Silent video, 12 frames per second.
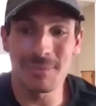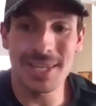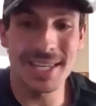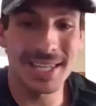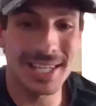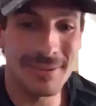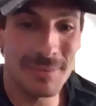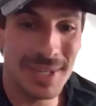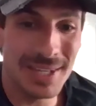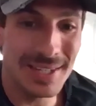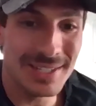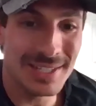
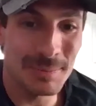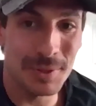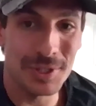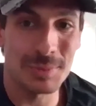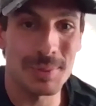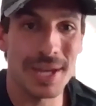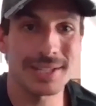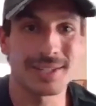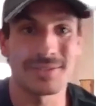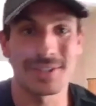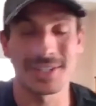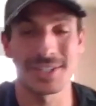me some
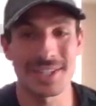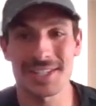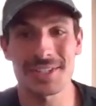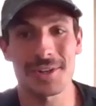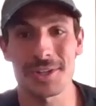perspective, because this is all